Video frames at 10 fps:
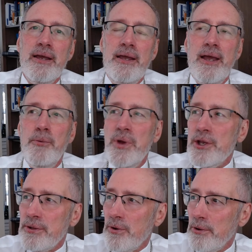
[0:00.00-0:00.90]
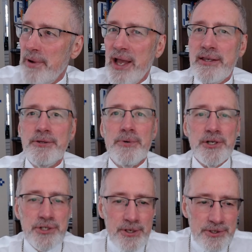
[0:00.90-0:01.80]
Uh, we could go back into our
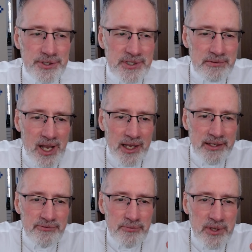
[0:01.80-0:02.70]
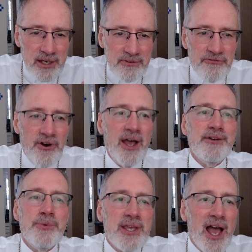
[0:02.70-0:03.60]
churches and kind of be
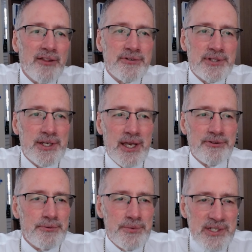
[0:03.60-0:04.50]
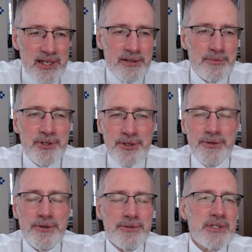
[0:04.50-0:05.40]
confined. We gather together and we celebrate the
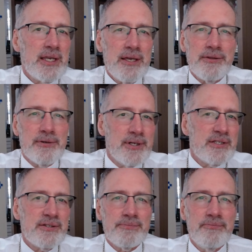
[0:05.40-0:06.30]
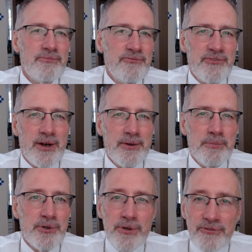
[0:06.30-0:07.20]
Eucharist together, and it's very
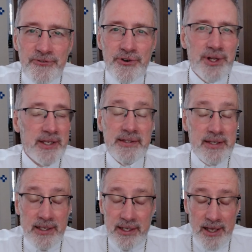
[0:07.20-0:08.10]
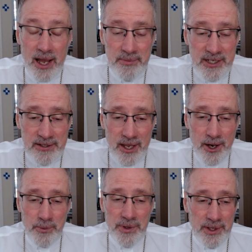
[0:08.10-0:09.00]
beautiful. It, it, I mean,
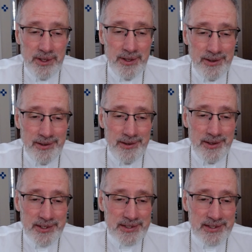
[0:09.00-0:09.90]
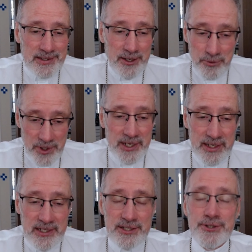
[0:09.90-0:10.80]
we, it's, it really
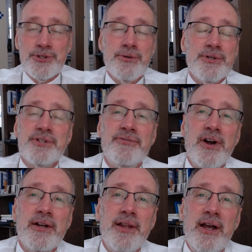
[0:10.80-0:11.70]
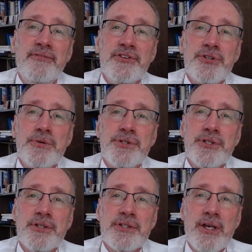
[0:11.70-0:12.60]
is the source of our life as
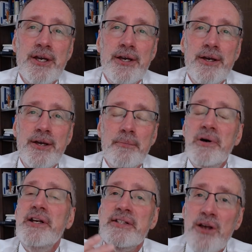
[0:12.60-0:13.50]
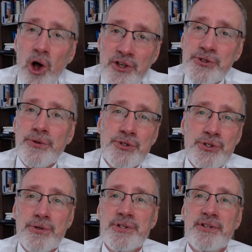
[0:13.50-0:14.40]
Christians, but it is also the
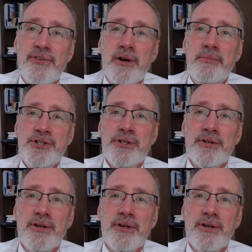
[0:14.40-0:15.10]
source of our mission.